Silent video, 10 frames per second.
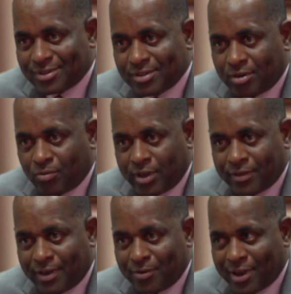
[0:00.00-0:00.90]
You know, we
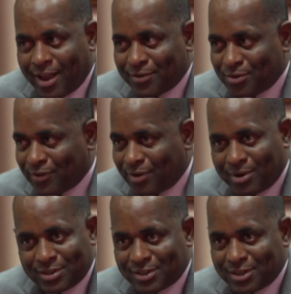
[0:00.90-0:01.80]
have, we have uniform
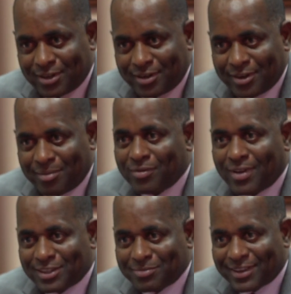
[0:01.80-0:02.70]
legislation in a number of
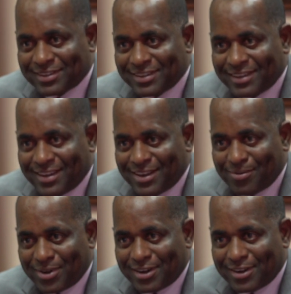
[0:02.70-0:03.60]
aspects
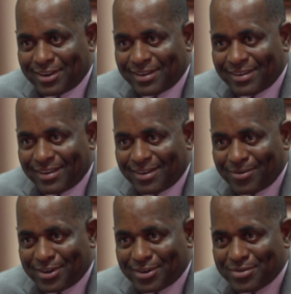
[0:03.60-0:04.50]
within the
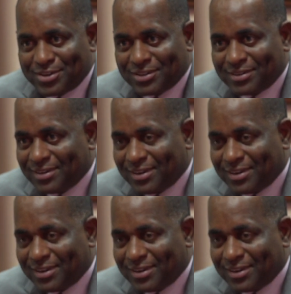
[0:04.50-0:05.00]
within the region.